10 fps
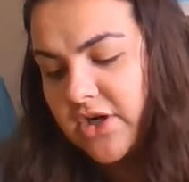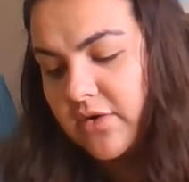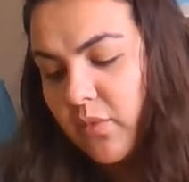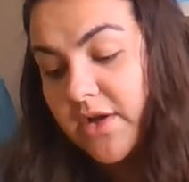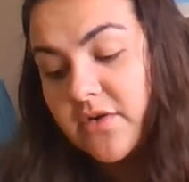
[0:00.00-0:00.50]

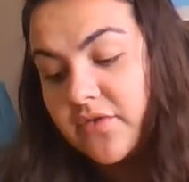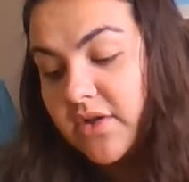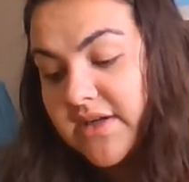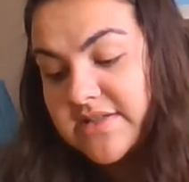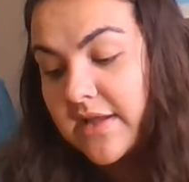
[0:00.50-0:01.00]
and wonderful
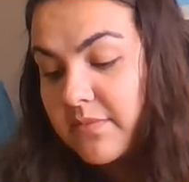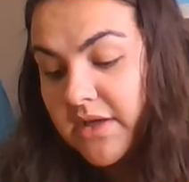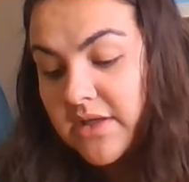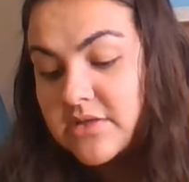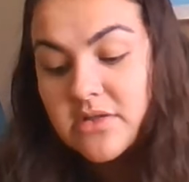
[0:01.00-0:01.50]

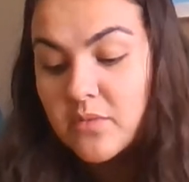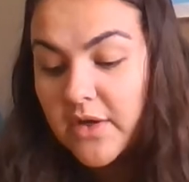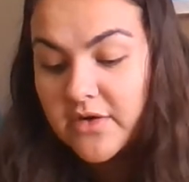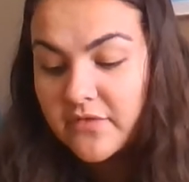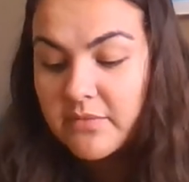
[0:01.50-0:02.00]
excitement, into the
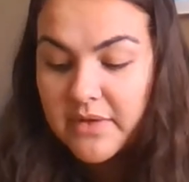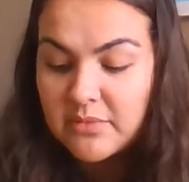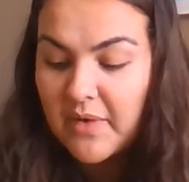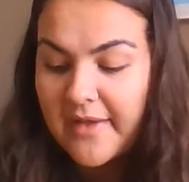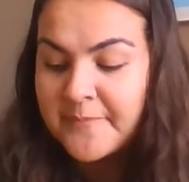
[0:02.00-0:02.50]
wonderful
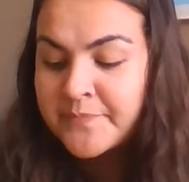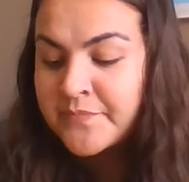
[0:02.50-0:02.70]
midway,